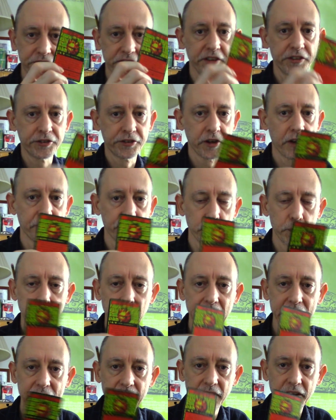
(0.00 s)
gets shuffled
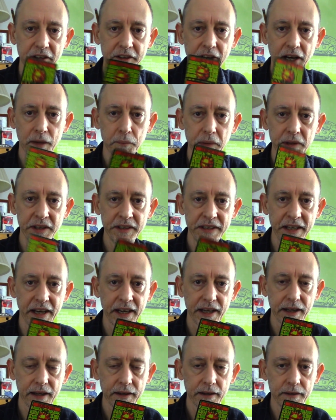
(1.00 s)
back into the top of the
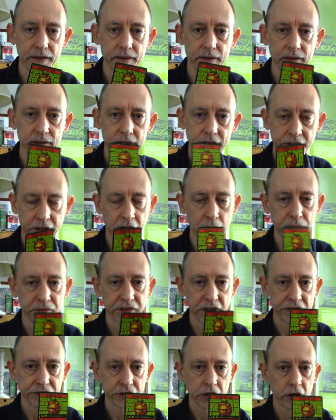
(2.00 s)
deck, the top
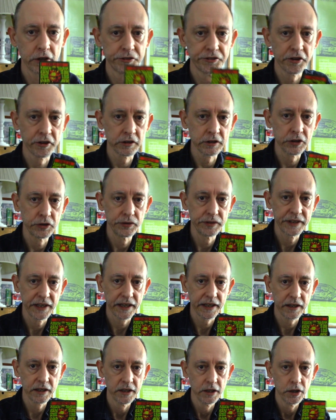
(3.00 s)
6 cards of the loot
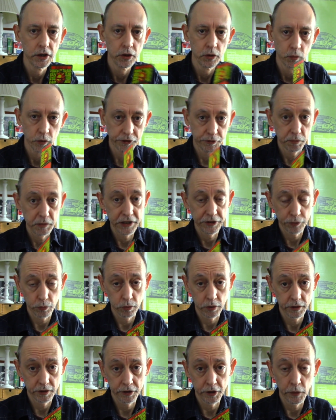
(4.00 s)
deck, which means
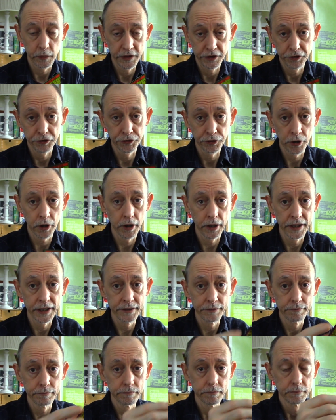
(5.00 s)
we're going to draw
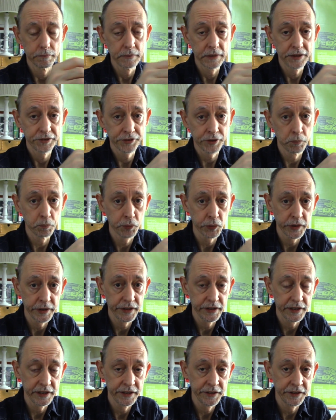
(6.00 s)
it at some
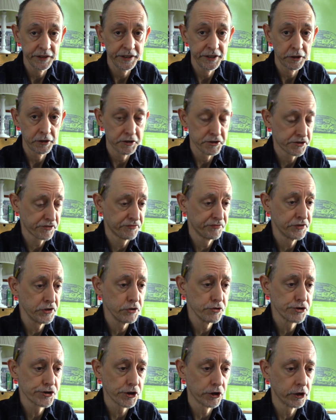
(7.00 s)
point in the nearest
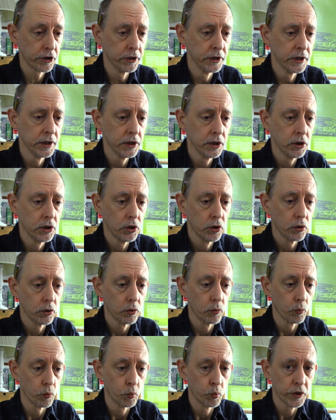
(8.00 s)
future,
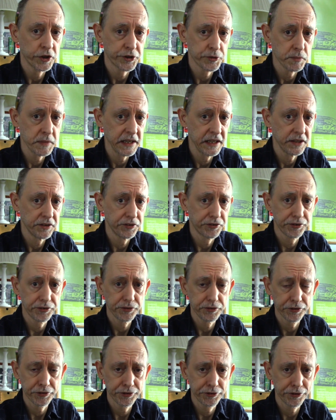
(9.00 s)
which means,
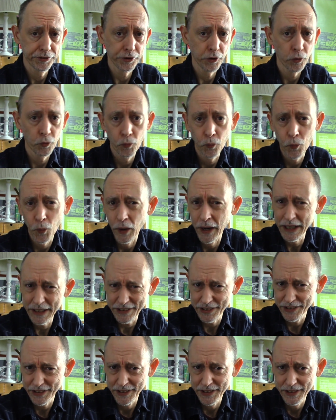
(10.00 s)
so
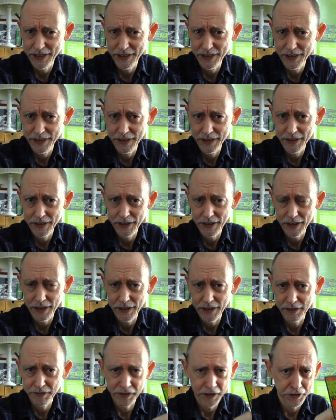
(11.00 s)
what?
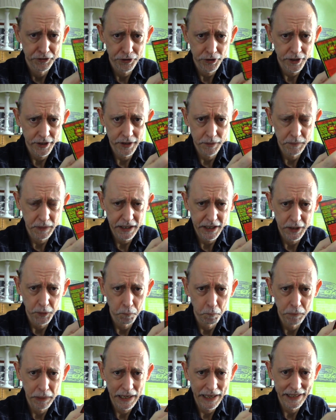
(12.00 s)
If I draw it, I'm not going
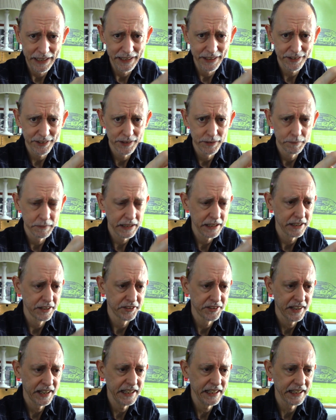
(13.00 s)
to buy it. I'm not going to
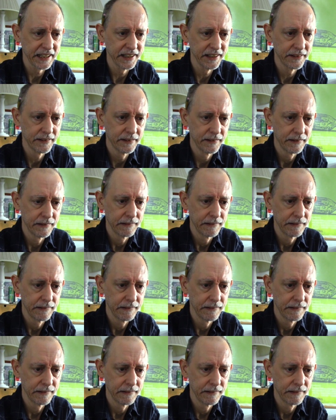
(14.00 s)
take it.